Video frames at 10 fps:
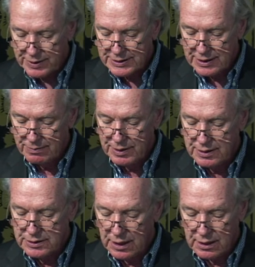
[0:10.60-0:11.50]
Kim Yo
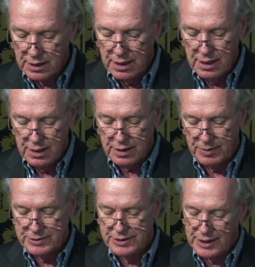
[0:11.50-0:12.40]
Jong, the
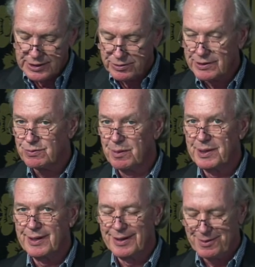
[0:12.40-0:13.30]
most dangerous
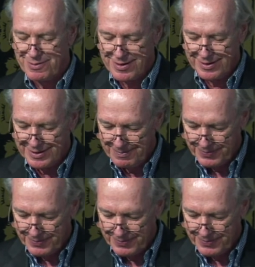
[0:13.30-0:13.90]
woman in the world.